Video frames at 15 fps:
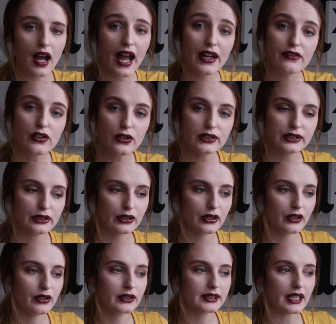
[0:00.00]
I've also
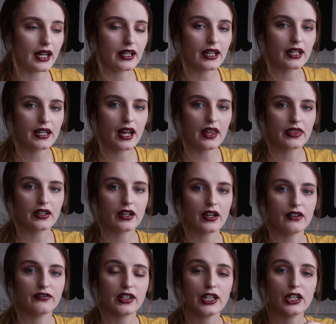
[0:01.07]
done
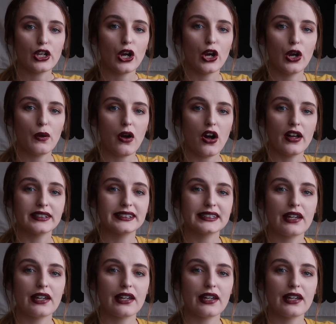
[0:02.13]
another video on